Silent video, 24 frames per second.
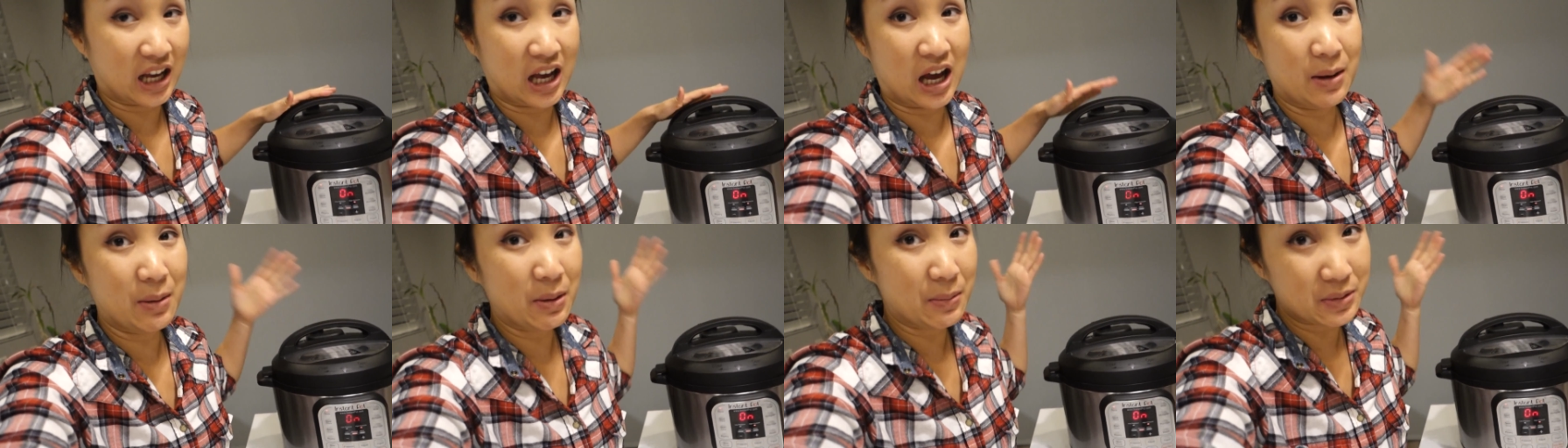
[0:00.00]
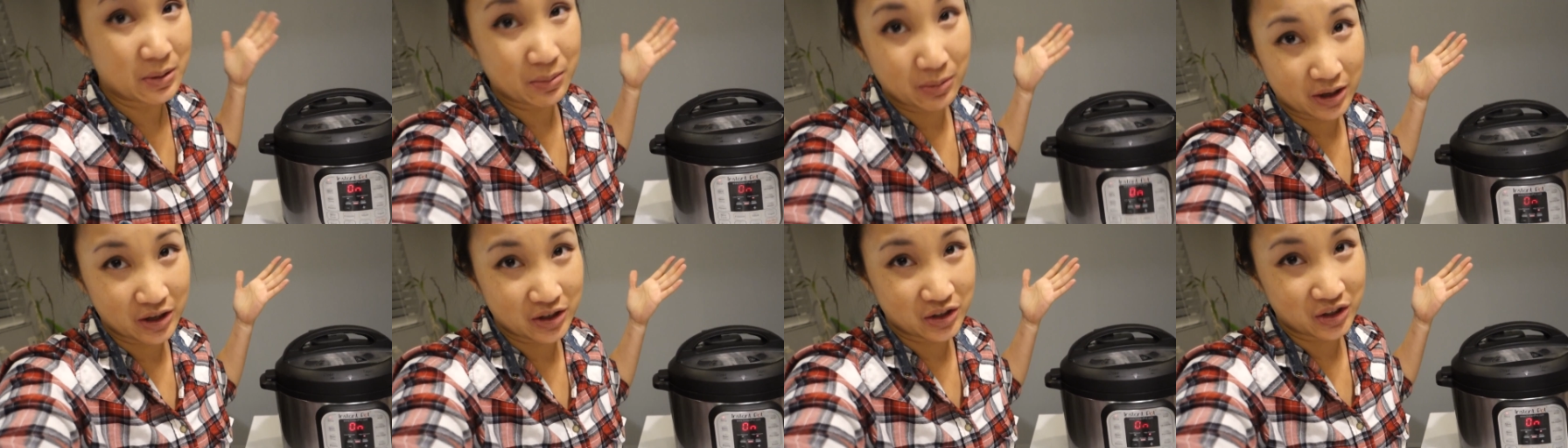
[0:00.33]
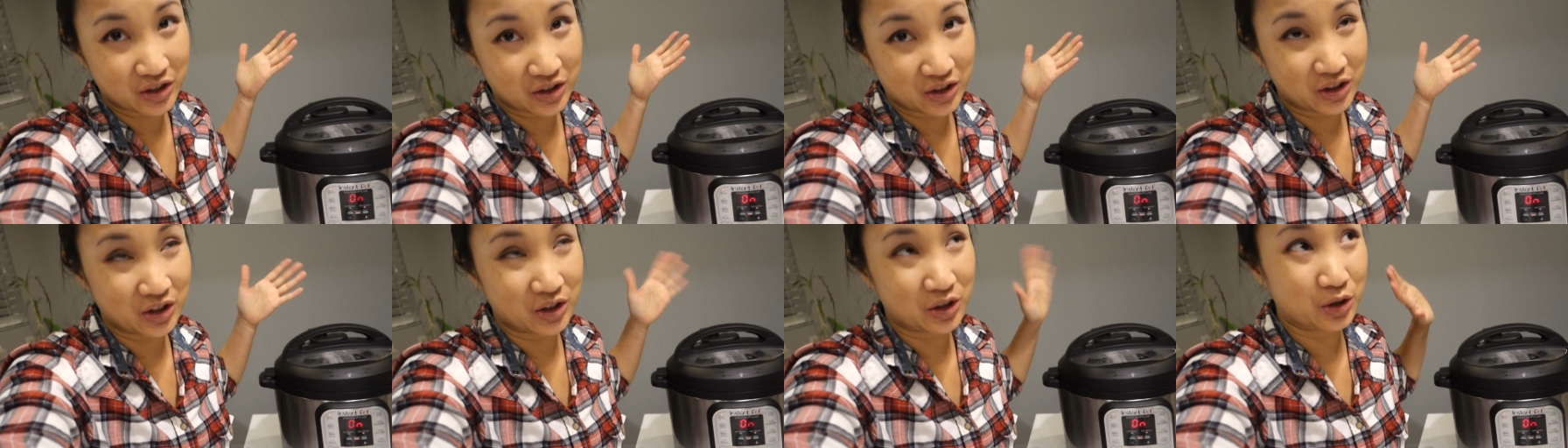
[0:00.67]
come up to
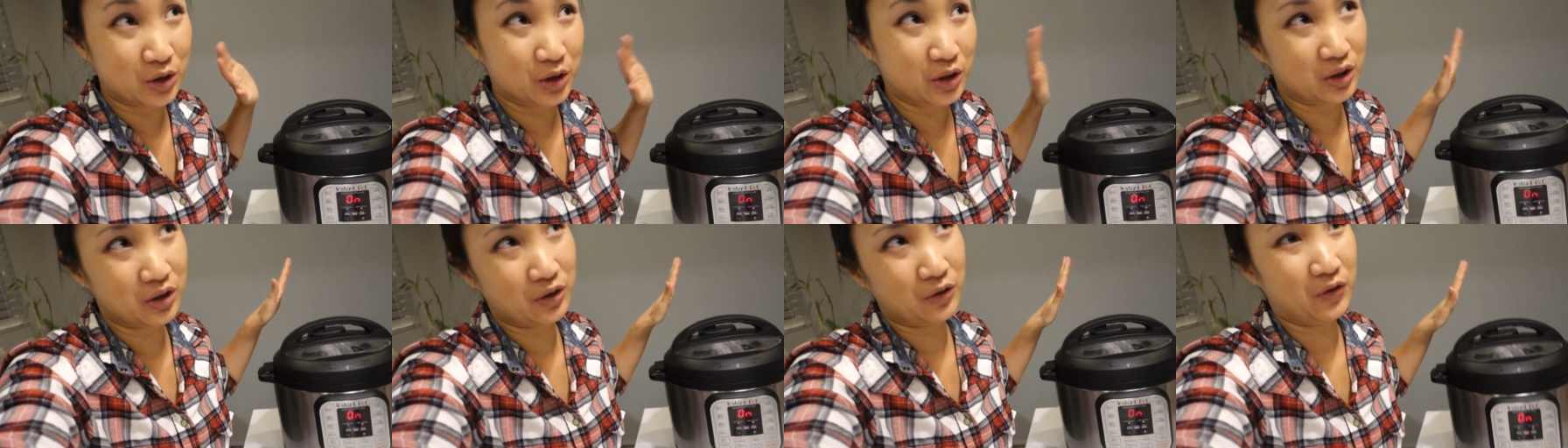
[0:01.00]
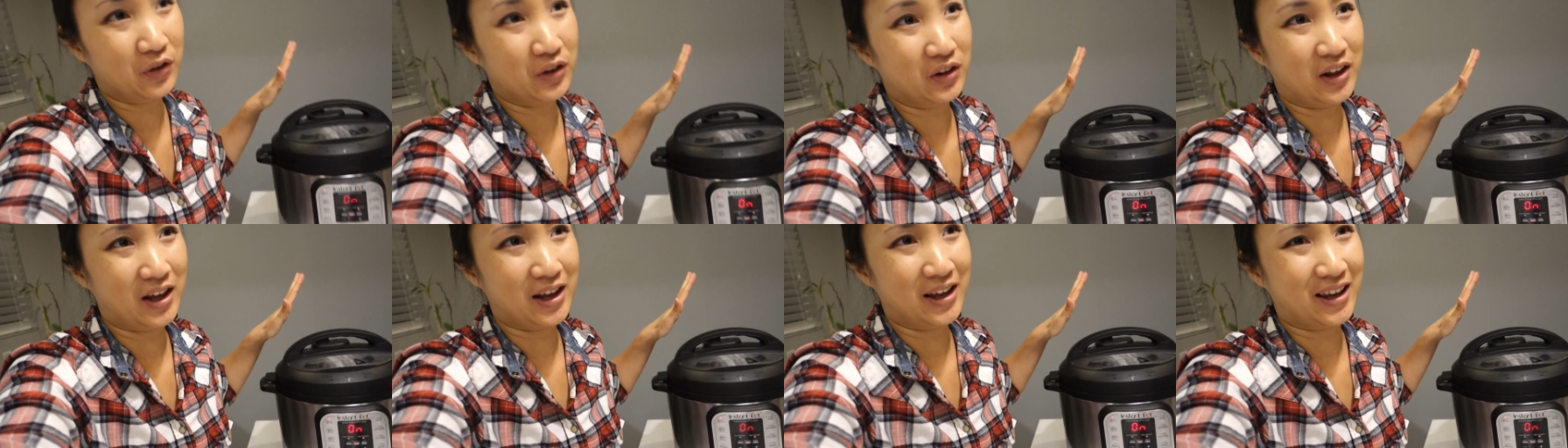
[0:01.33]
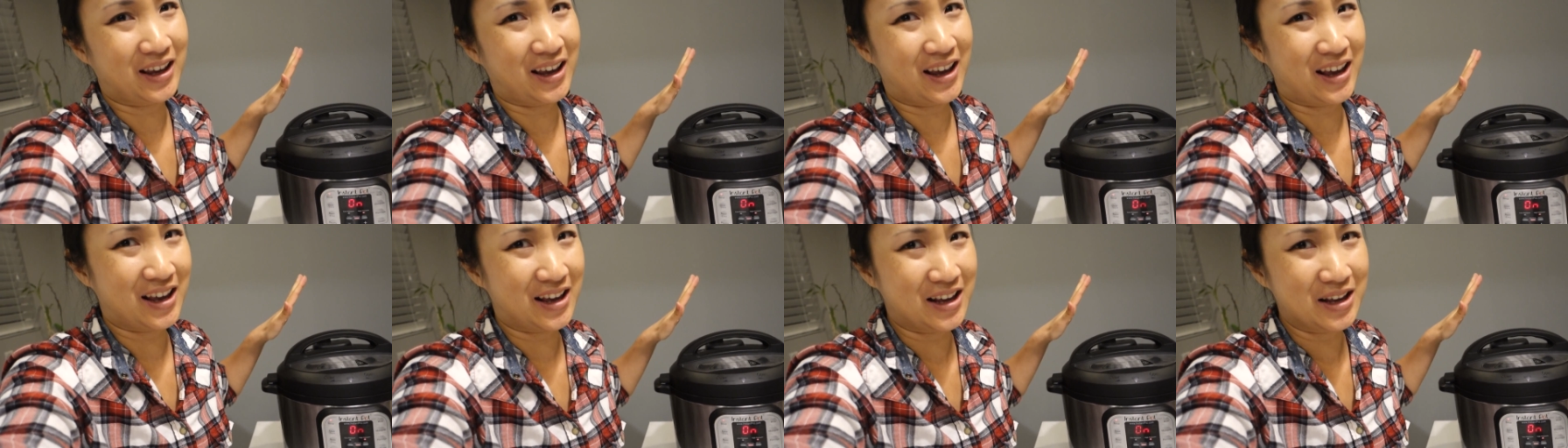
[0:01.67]
pressure, cook for like
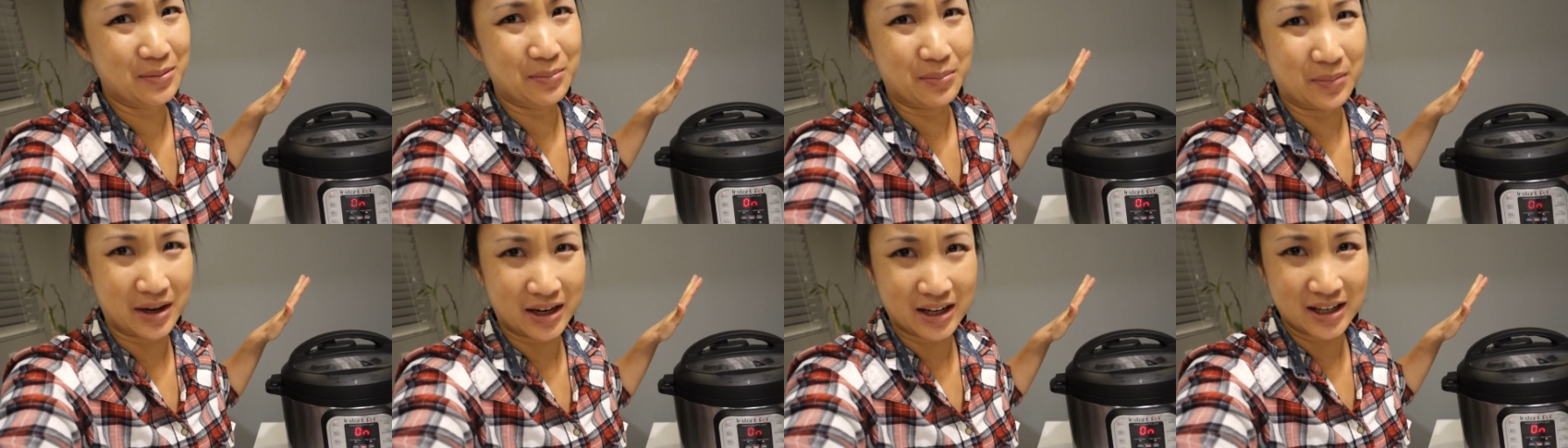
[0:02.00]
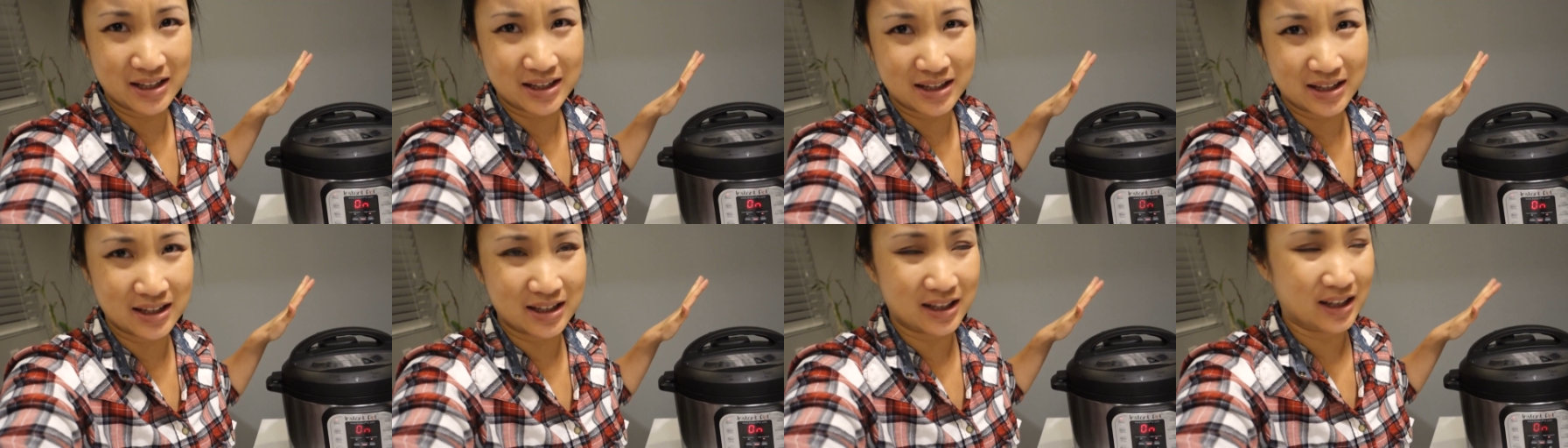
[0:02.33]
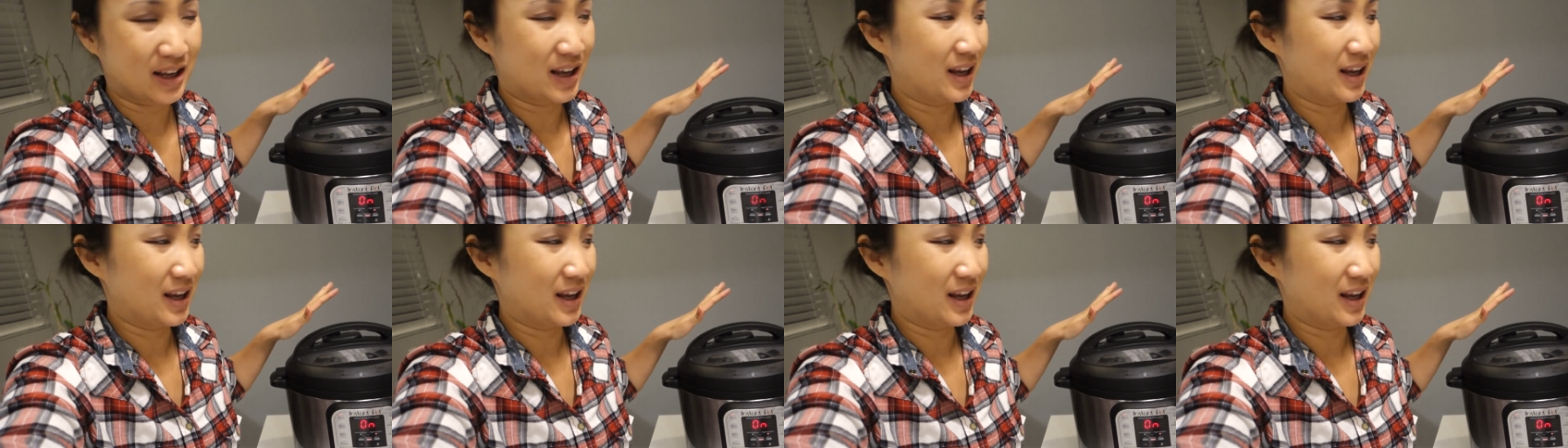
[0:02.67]
eight minutes,